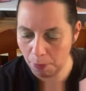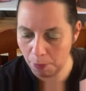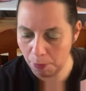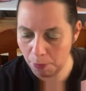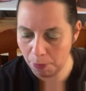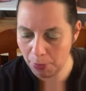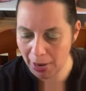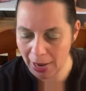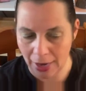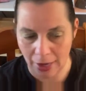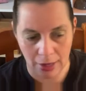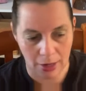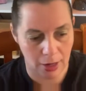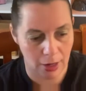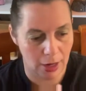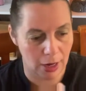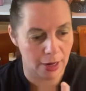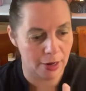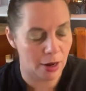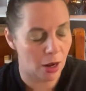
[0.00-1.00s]
but
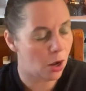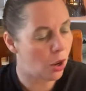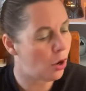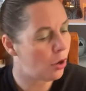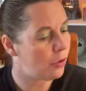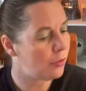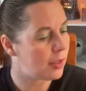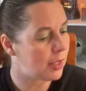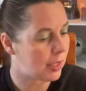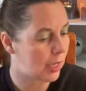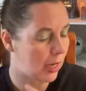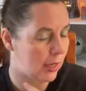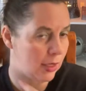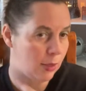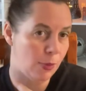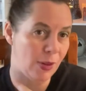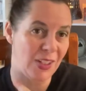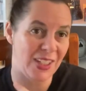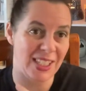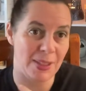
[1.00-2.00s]
in a lot of scents
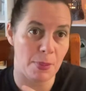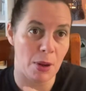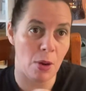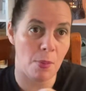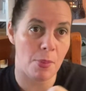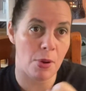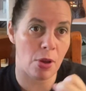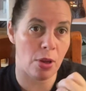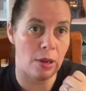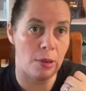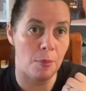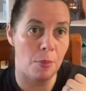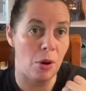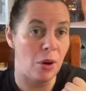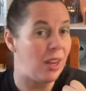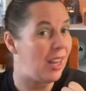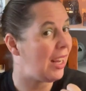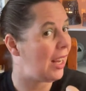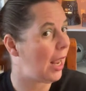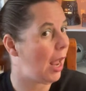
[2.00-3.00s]
when you smell
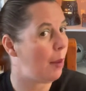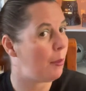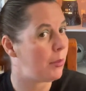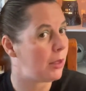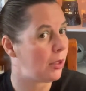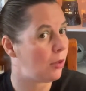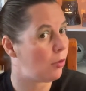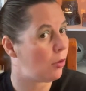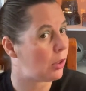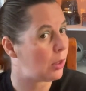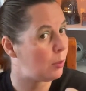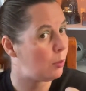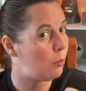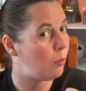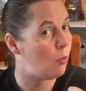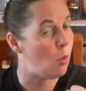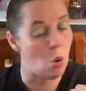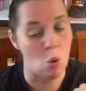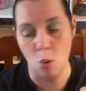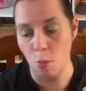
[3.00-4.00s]
bergamot it comes across
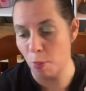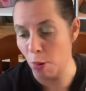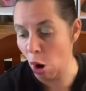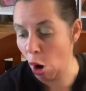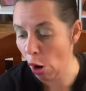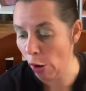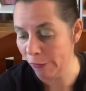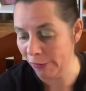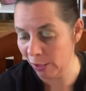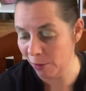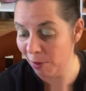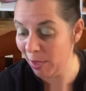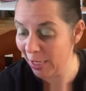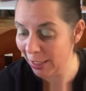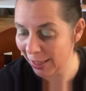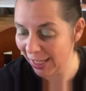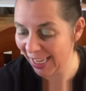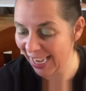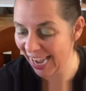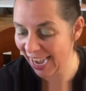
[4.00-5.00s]
more perfumey
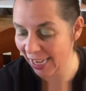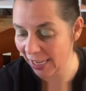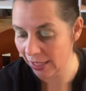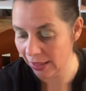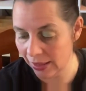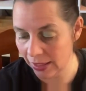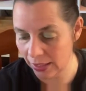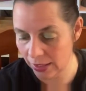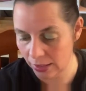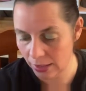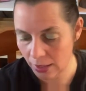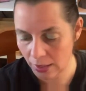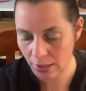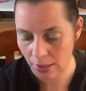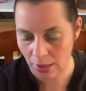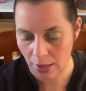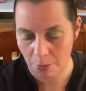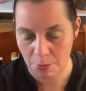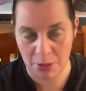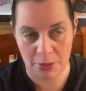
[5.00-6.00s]
than anything.
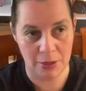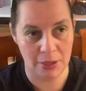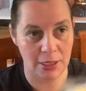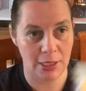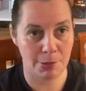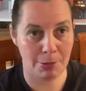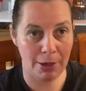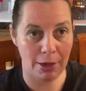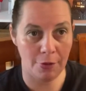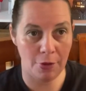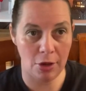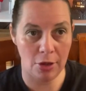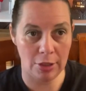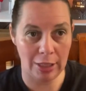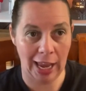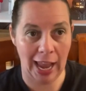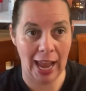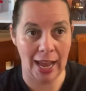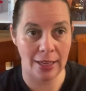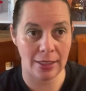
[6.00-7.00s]
But this is one of those
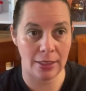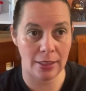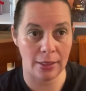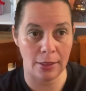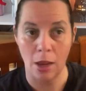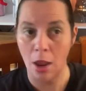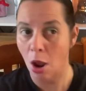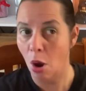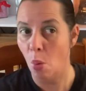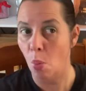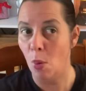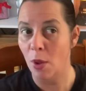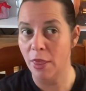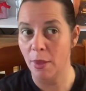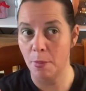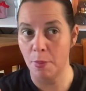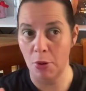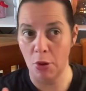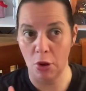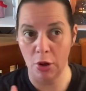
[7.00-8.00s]
cases where the
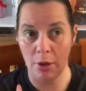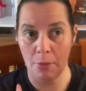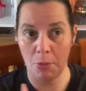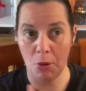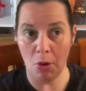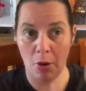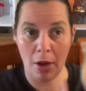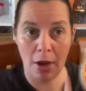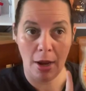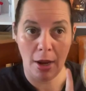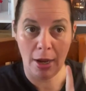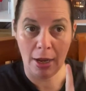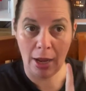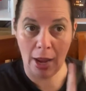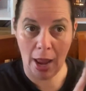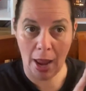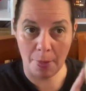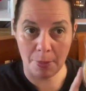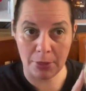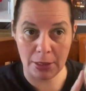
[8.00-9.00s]
bergamot
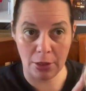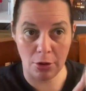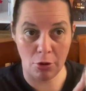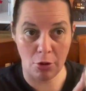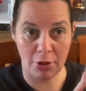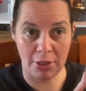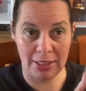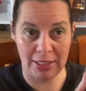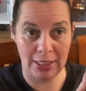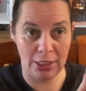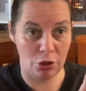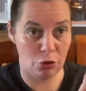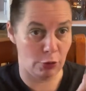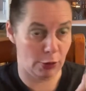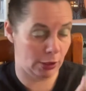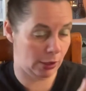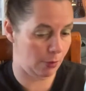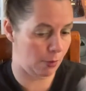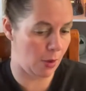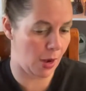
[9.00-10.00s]
comes across
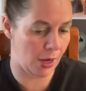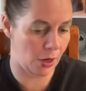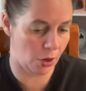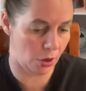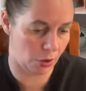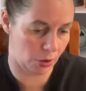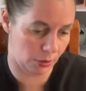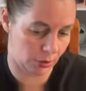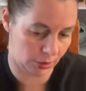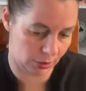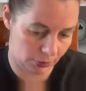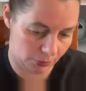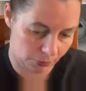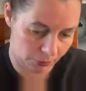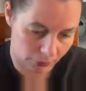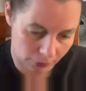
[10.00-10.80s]
citrus to my nose.